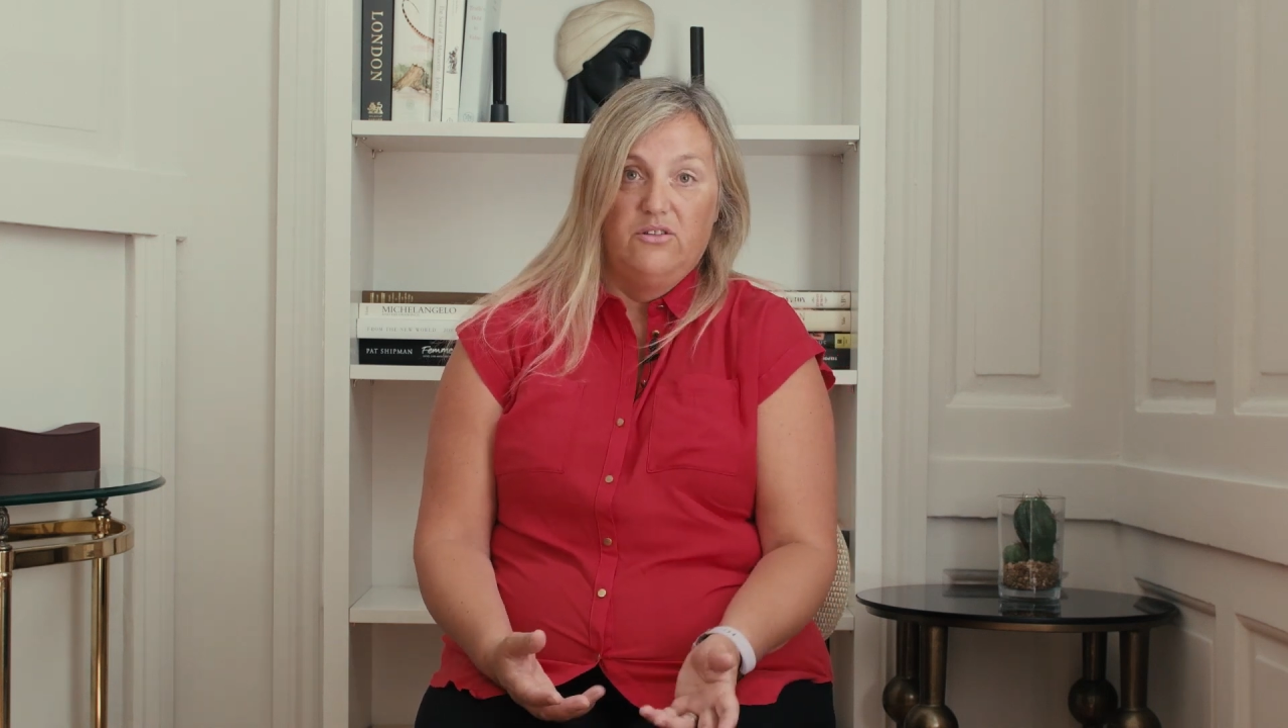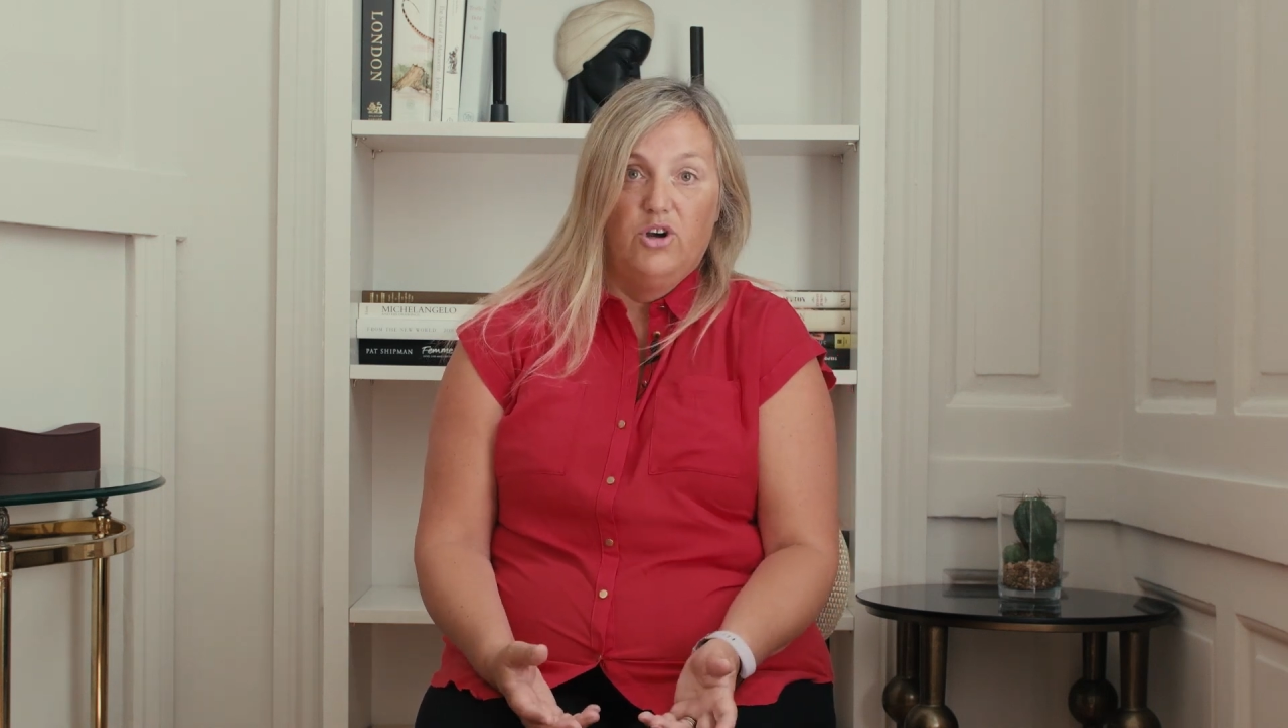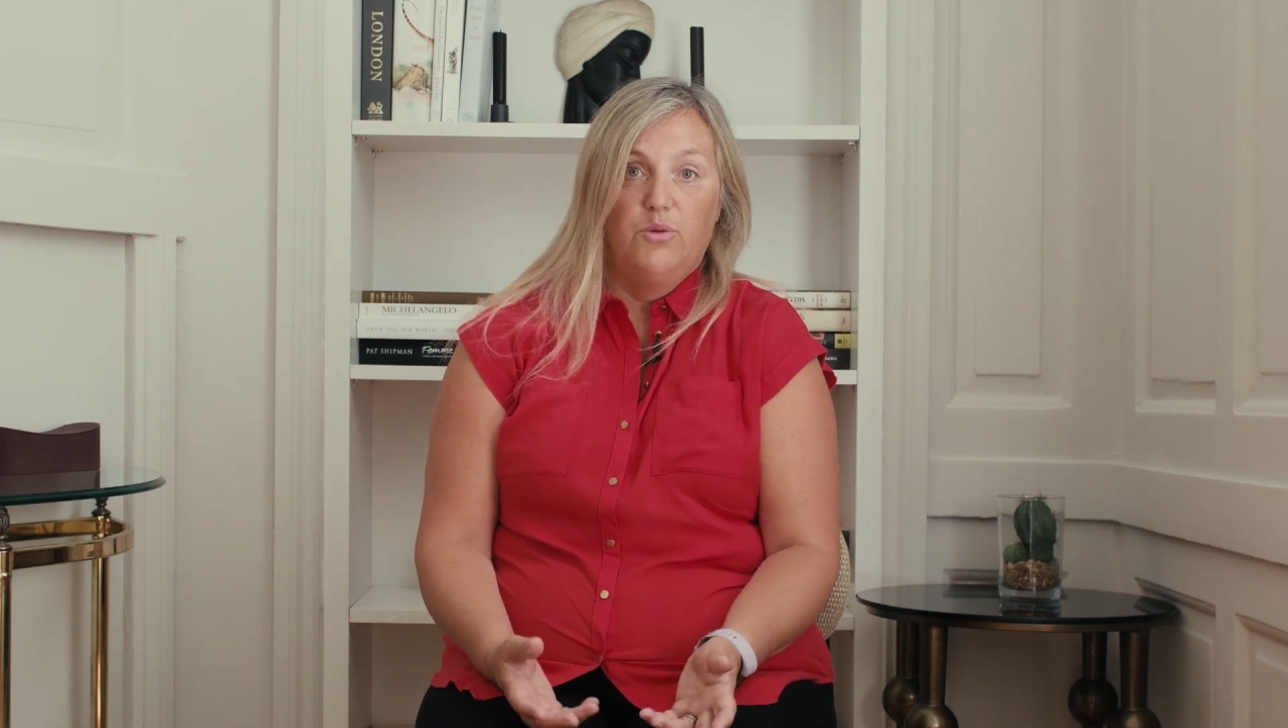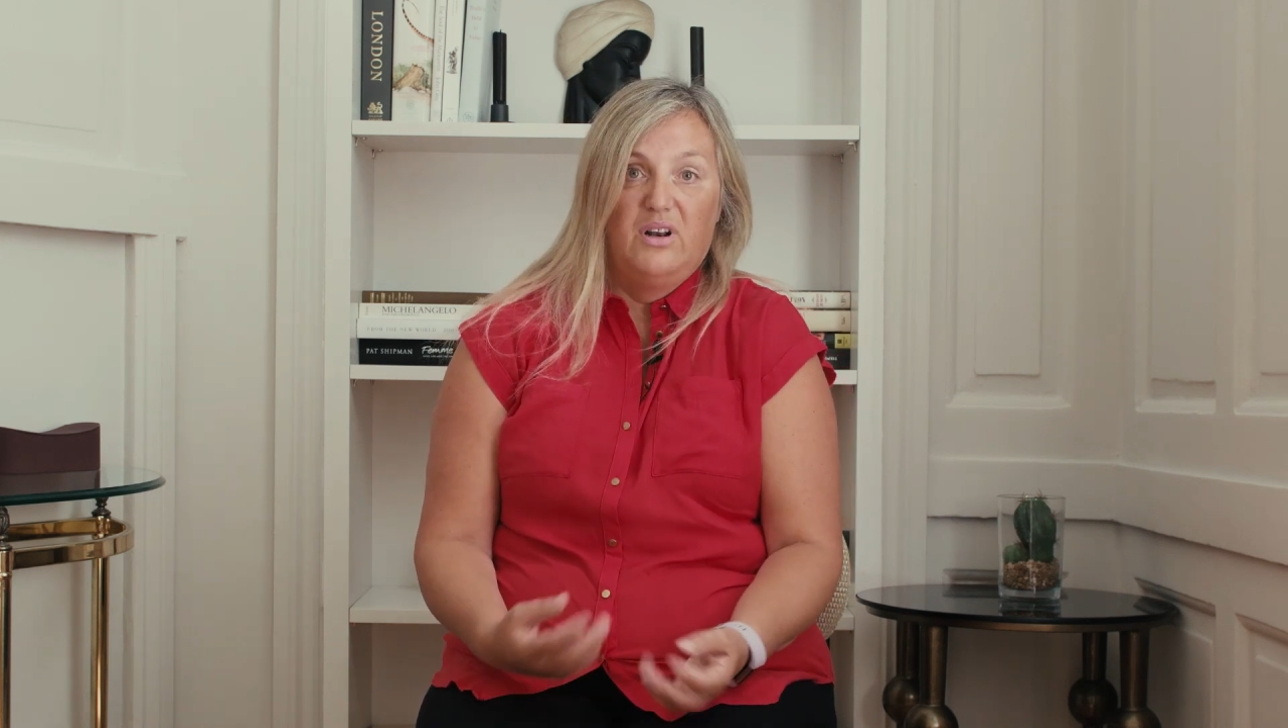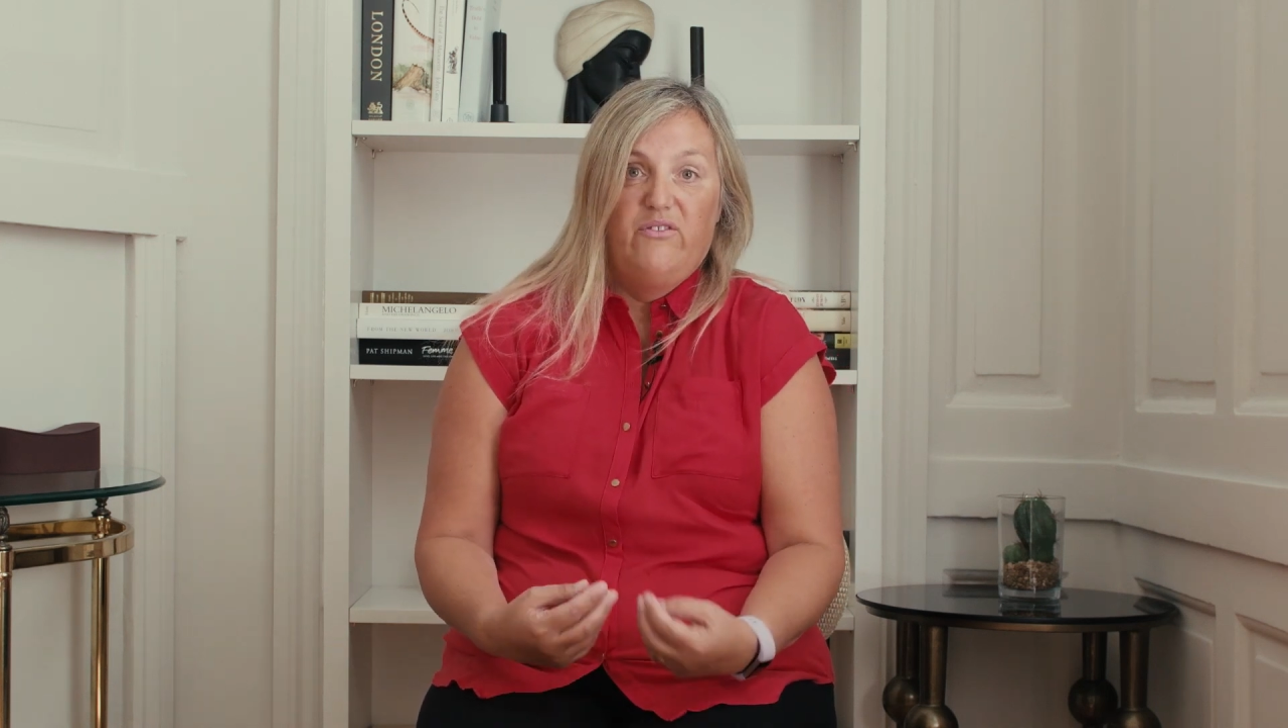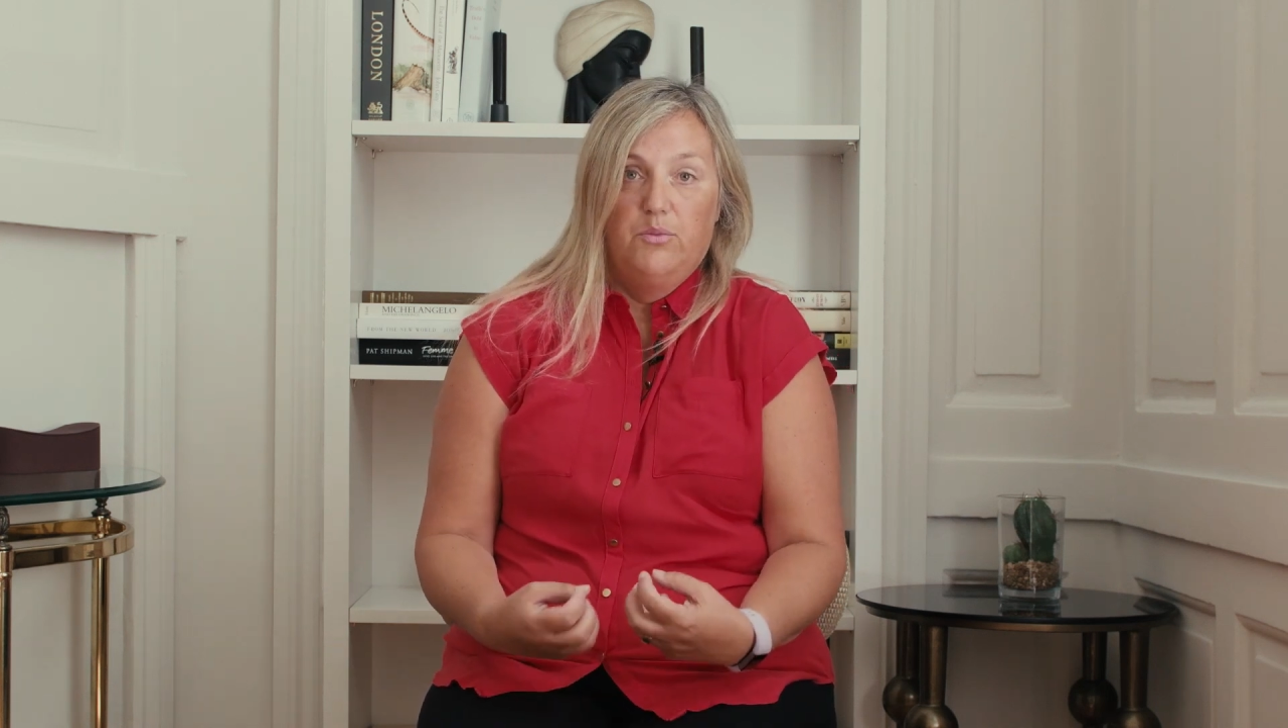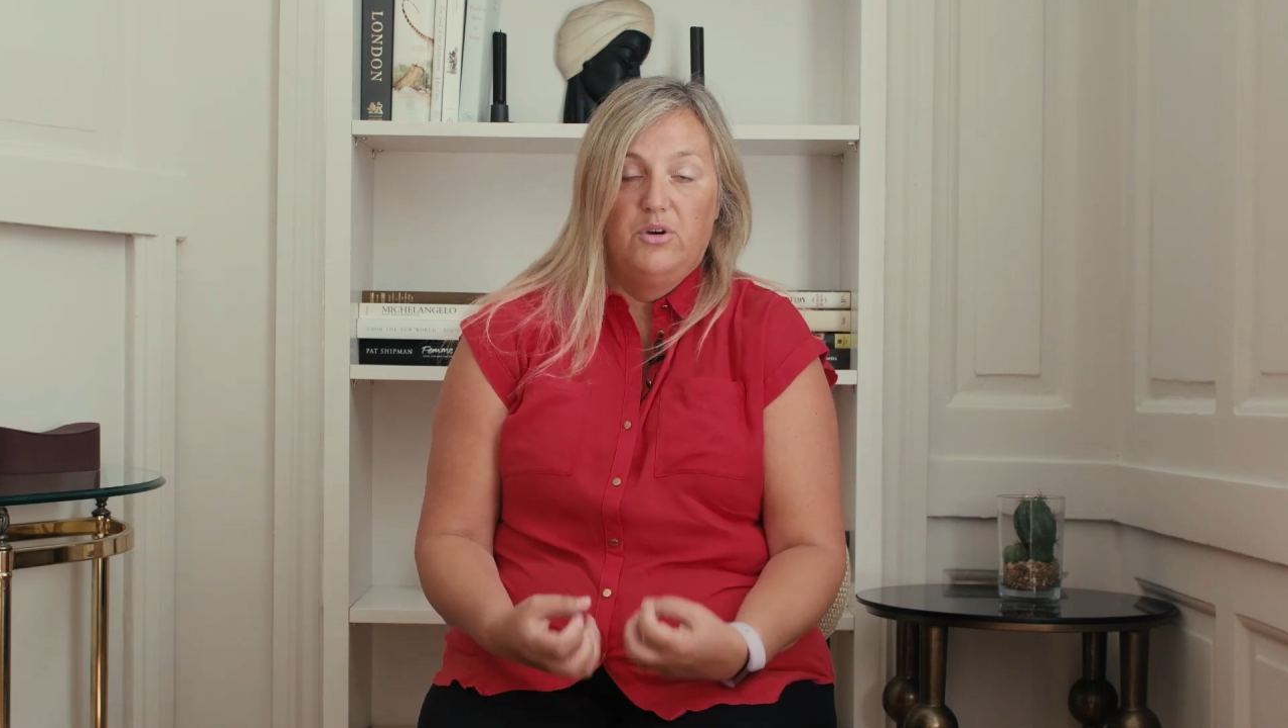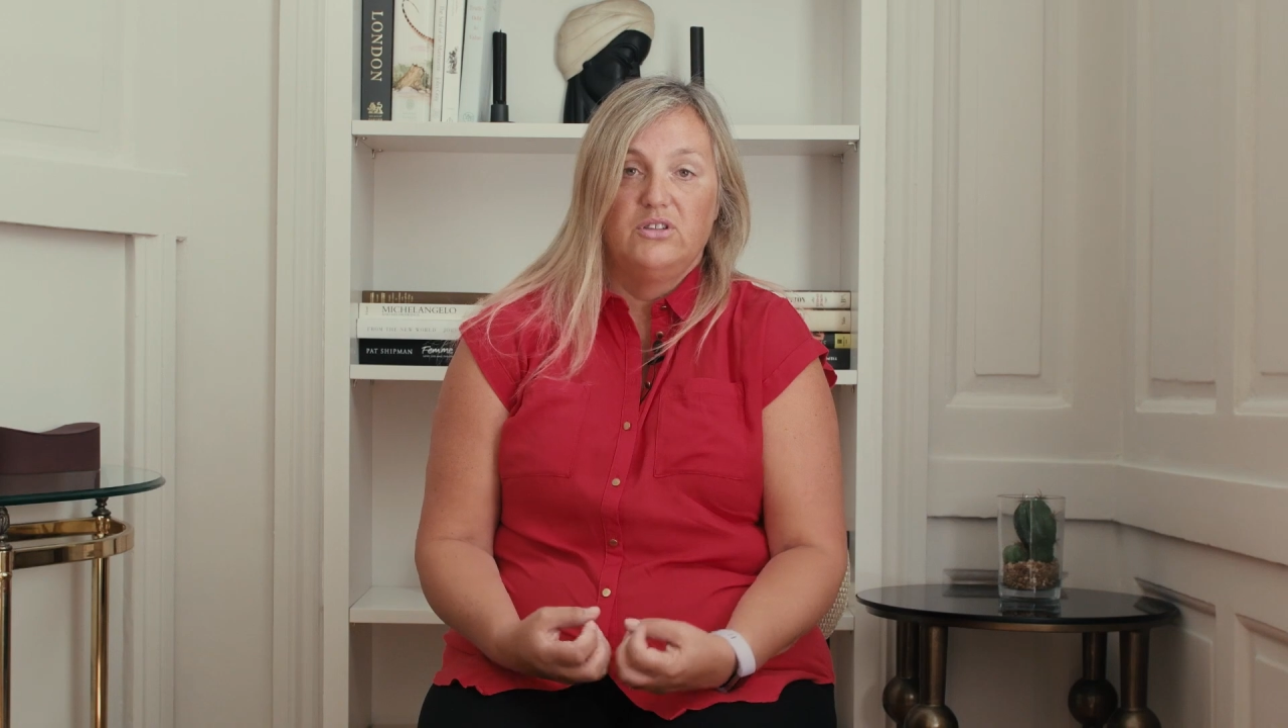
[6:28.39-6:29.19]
being normal if your